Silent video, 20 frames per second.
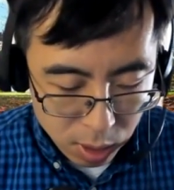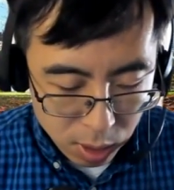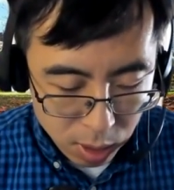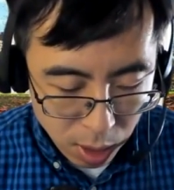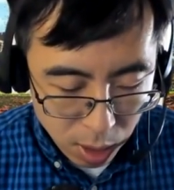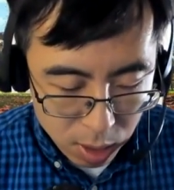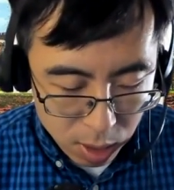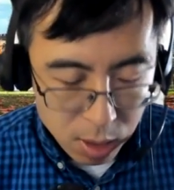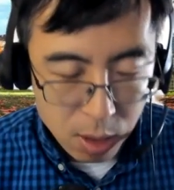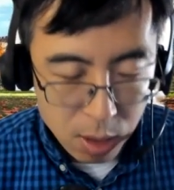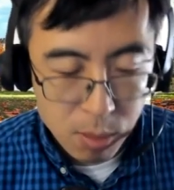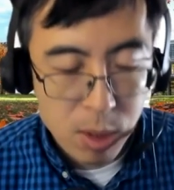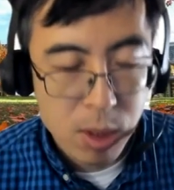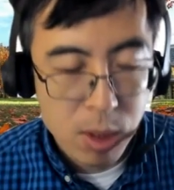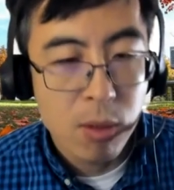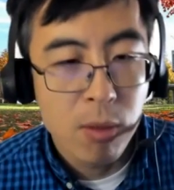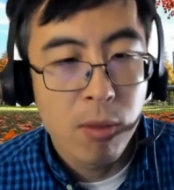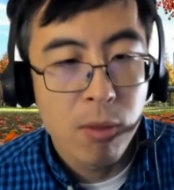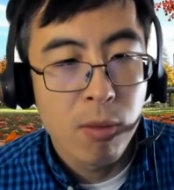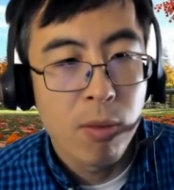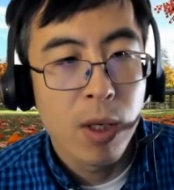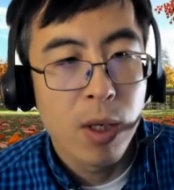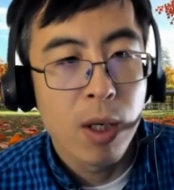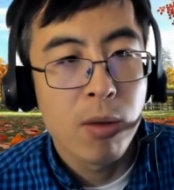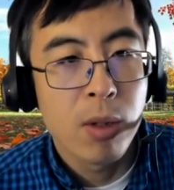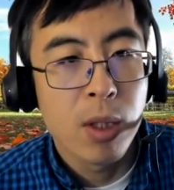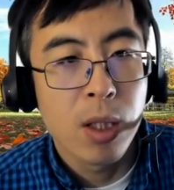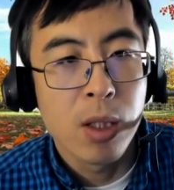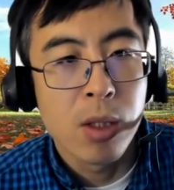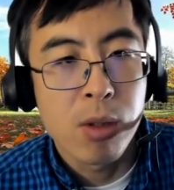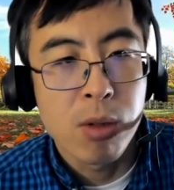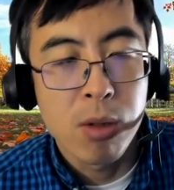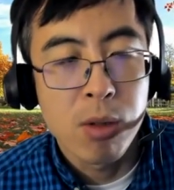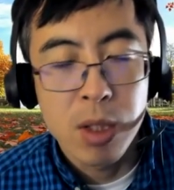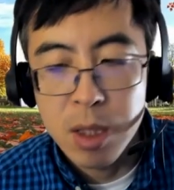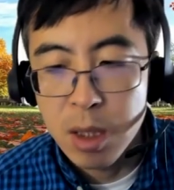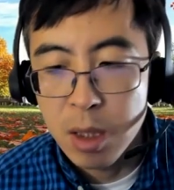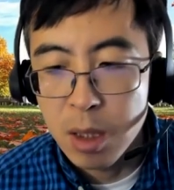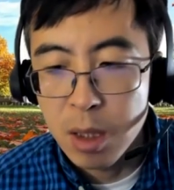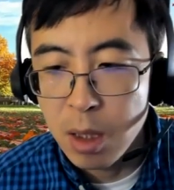That seems very
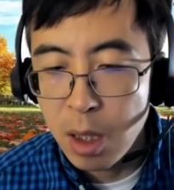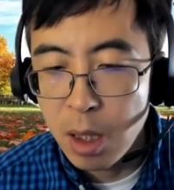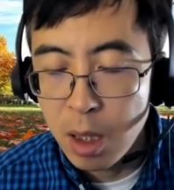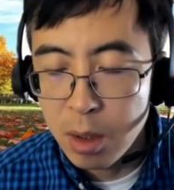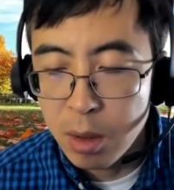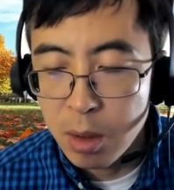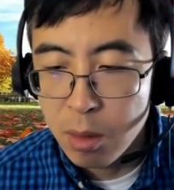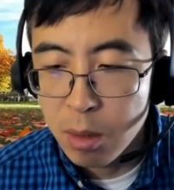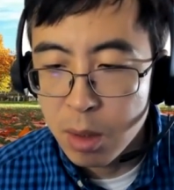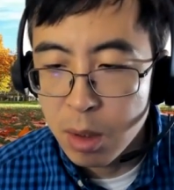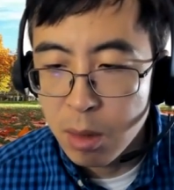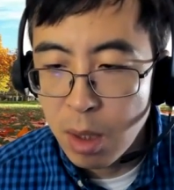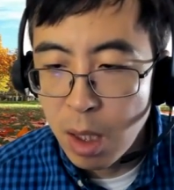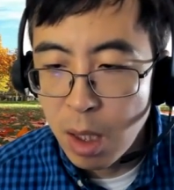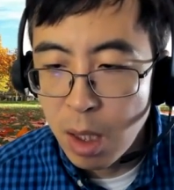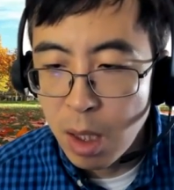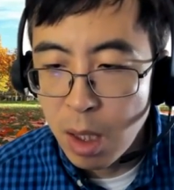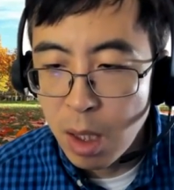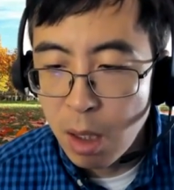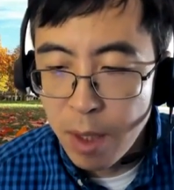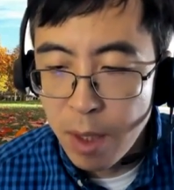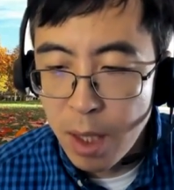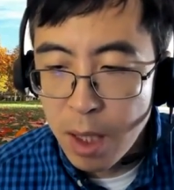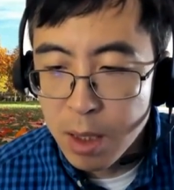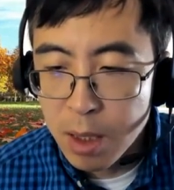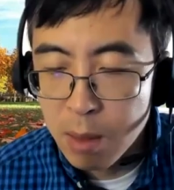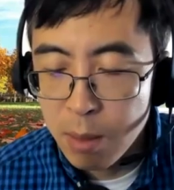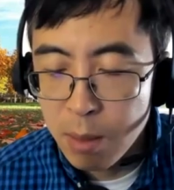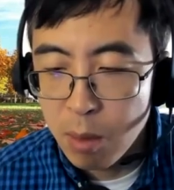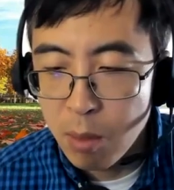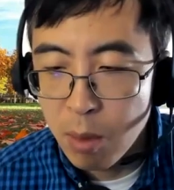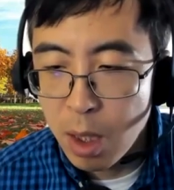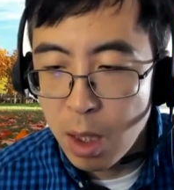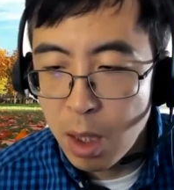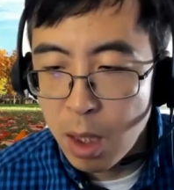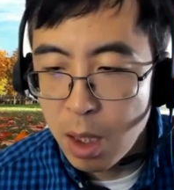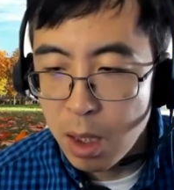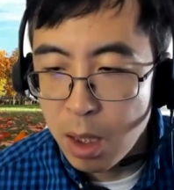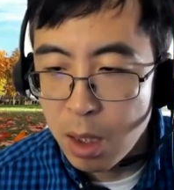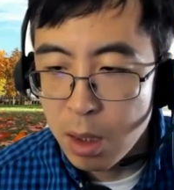interesting. I don't know how flexible we
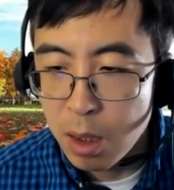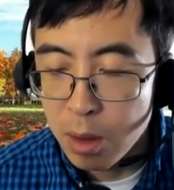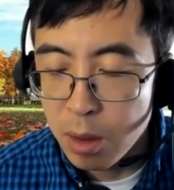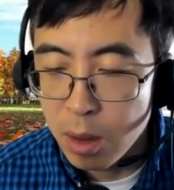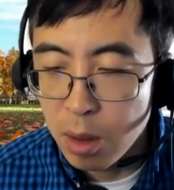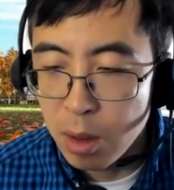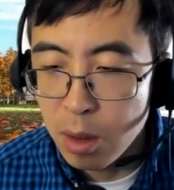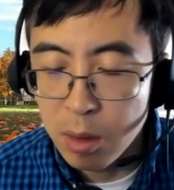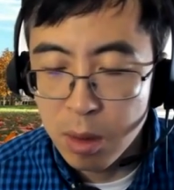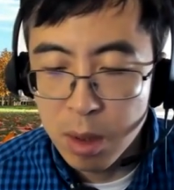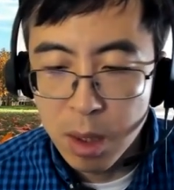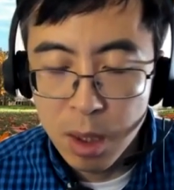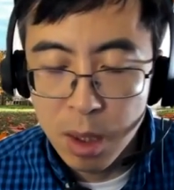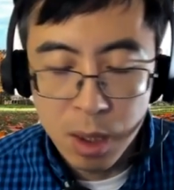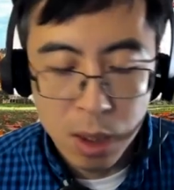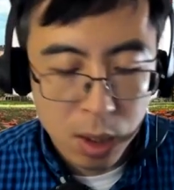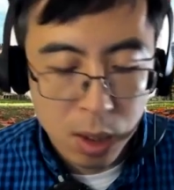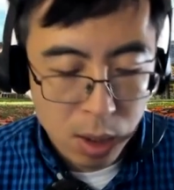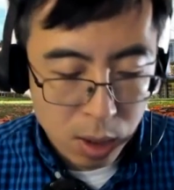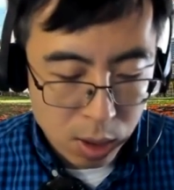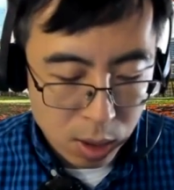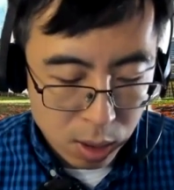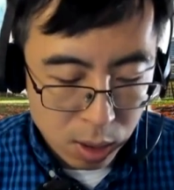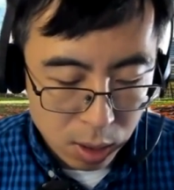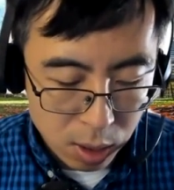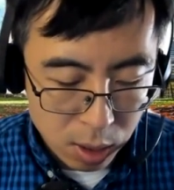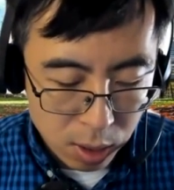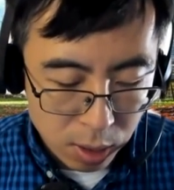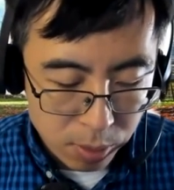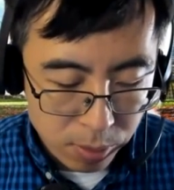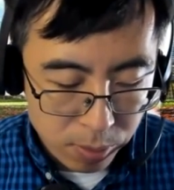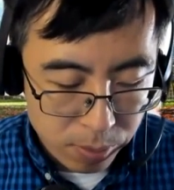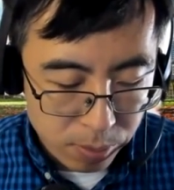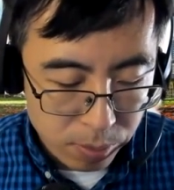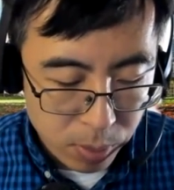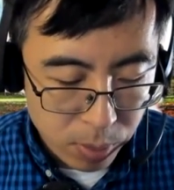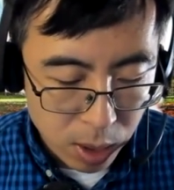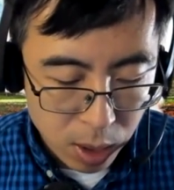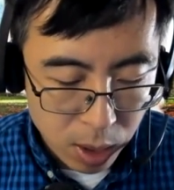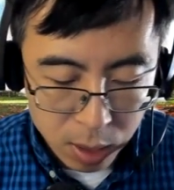are though,
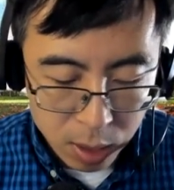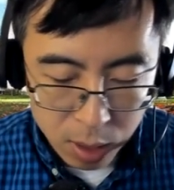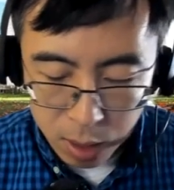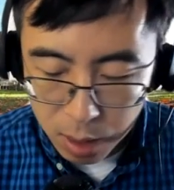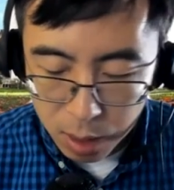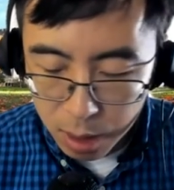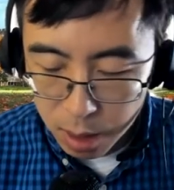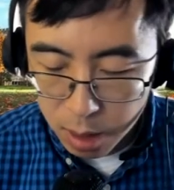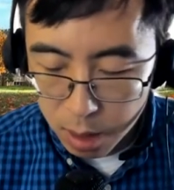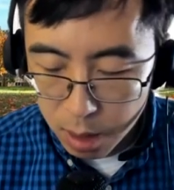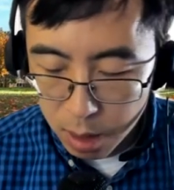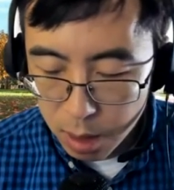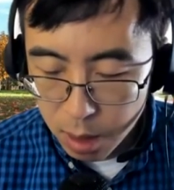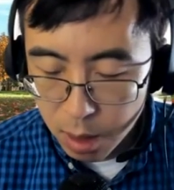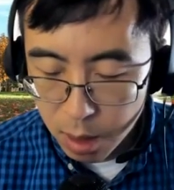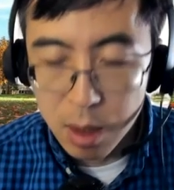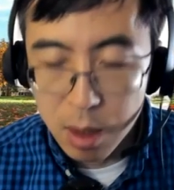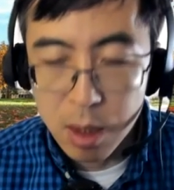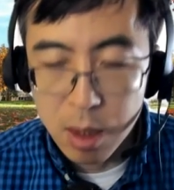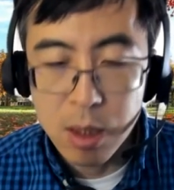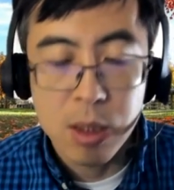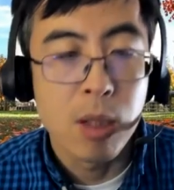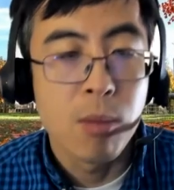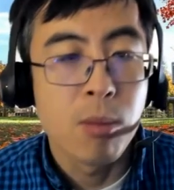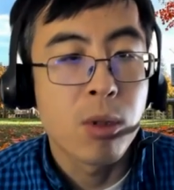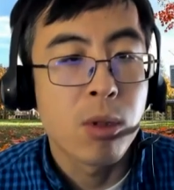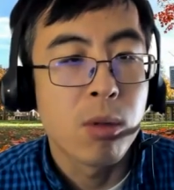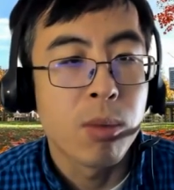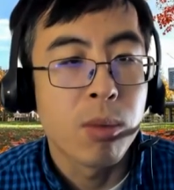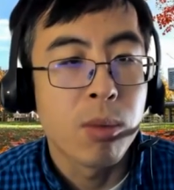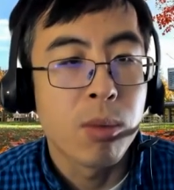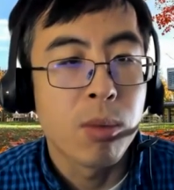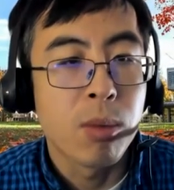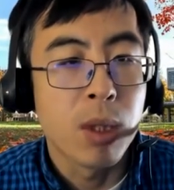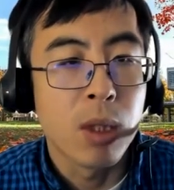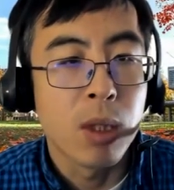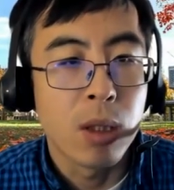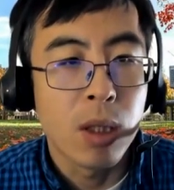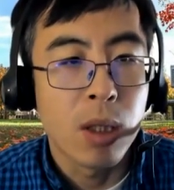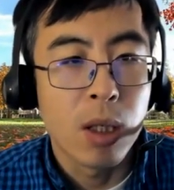but it seems to
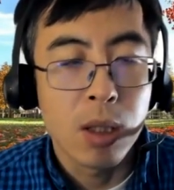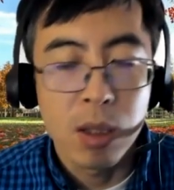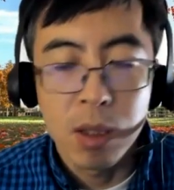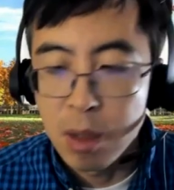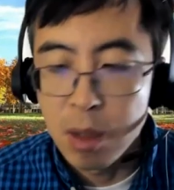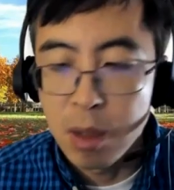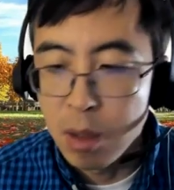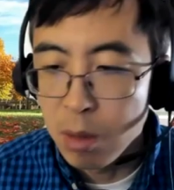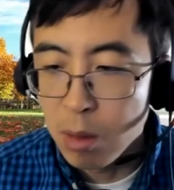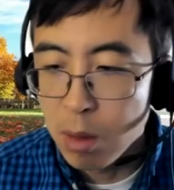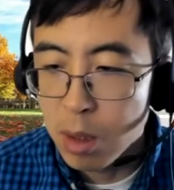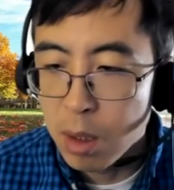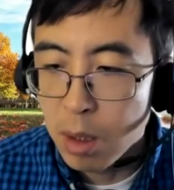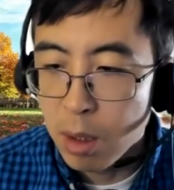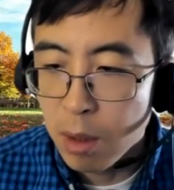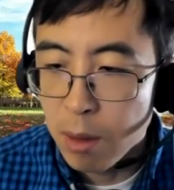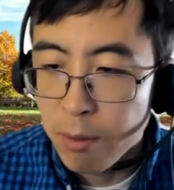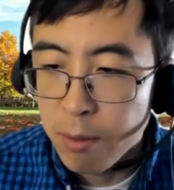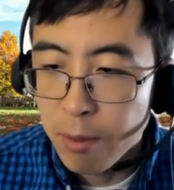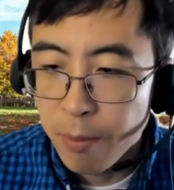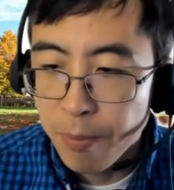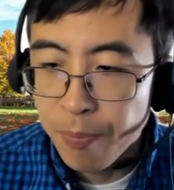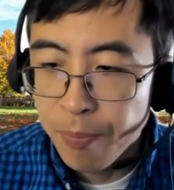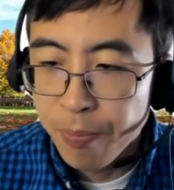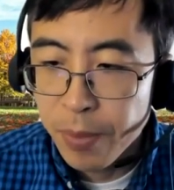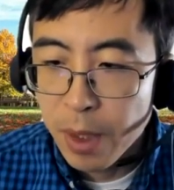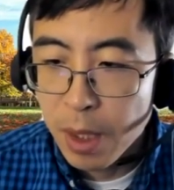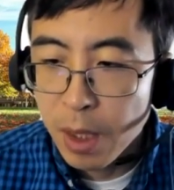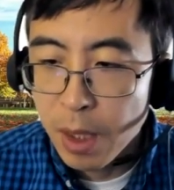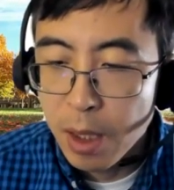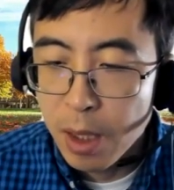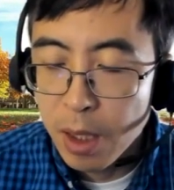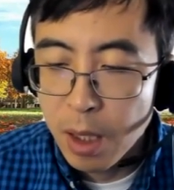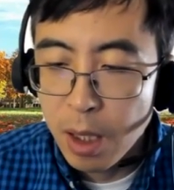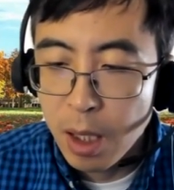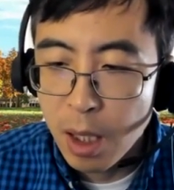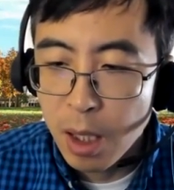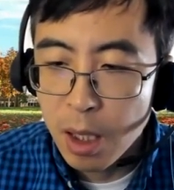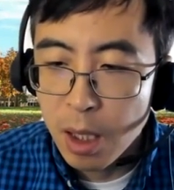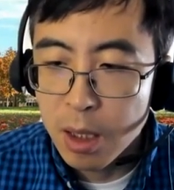be intuitive.
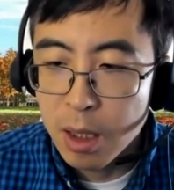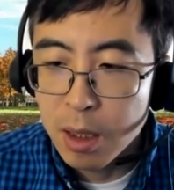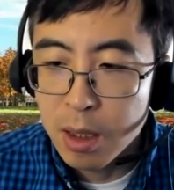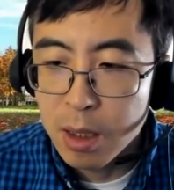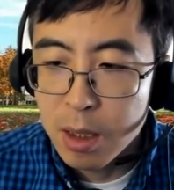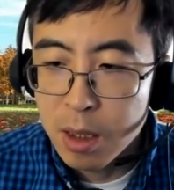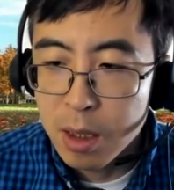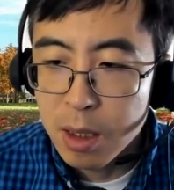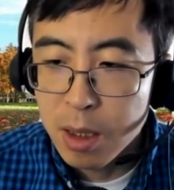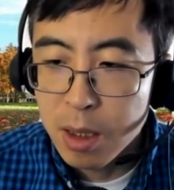And